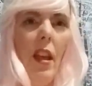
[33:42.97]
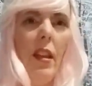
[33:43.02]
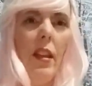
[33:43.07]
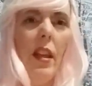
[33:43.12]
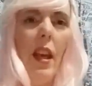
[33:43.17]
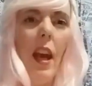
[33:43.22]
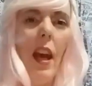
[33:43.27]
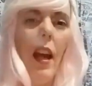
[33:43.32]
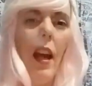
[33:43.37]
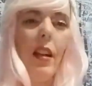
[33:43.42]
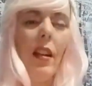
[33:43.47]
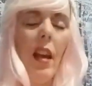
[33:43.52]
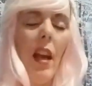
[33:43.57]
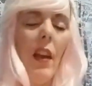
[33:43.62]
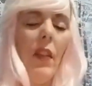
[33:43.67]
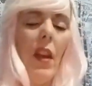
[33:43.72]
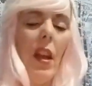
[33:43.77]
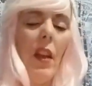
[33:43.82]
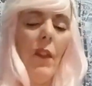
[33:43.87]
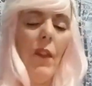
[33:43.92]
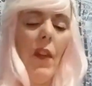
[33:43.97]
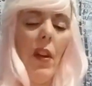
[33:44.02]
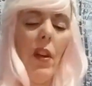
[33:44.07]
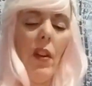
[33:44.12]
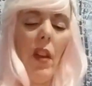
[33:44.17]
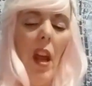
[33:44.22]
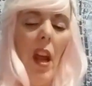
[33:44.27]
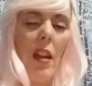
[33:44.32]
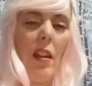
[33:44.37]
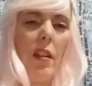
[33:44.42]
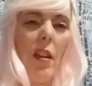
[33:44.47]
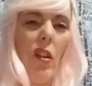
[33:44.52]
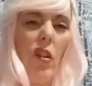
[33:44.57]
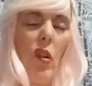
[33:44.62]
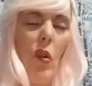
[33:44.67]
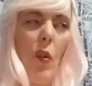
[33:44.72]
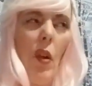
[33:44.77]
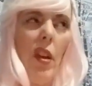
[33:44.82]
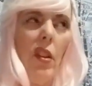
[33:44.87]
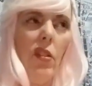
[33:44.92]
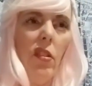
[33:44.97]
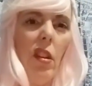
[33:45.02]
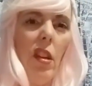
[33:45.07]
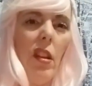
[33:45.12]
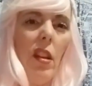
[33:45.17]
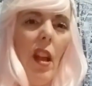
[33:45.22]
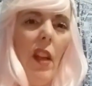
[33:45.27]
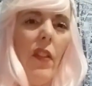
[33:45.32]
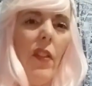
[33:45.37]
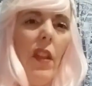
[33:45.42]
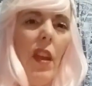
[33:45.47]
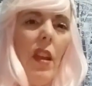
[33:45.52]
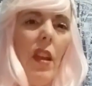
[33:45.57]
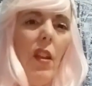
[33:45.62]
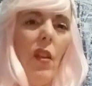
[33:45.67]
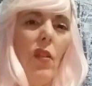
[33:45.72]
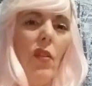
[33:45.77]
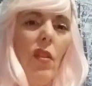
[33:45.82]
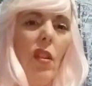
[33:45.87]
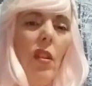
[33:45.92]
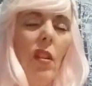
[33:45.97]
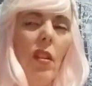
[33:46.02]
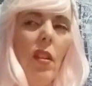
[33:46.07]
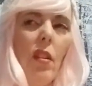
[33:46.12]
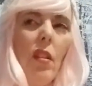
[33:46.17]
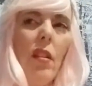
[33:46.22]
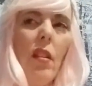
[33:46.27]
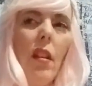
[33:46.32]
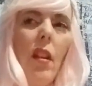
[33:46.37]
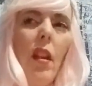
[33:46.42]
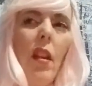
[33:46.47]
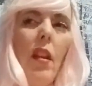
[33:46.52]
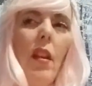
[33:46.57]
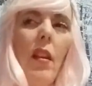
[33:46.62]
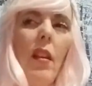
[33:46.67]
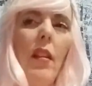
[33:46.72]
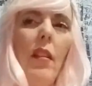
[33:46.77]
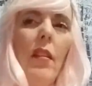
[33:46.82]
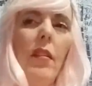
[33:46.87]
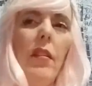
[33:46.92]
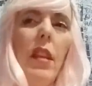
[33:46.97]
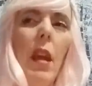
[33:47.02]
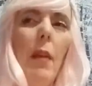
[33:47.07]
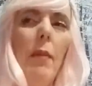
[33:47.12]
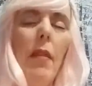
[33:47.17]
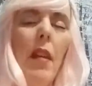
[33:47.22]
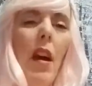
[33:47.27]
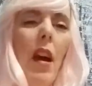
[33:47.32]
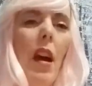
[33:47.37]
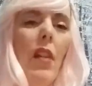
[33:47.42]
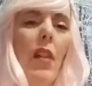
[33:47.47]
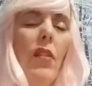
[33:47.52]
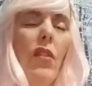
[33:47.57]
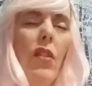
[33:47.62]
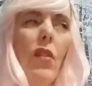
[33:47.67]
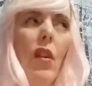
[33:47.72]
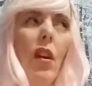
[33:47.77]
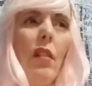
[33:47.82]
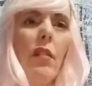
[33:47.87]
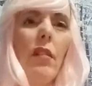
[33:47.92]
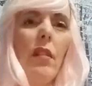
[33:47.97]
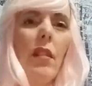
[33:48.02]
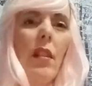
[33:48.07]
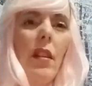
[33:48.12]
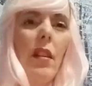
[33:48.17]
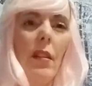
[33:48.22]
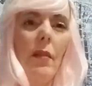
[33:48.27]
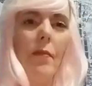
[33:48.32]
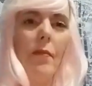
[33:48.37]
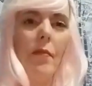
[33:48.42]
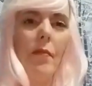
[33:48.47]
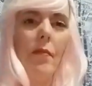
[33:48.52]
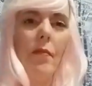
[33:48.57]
Yeah, I think for that situation, I think you should keep that on you all the time.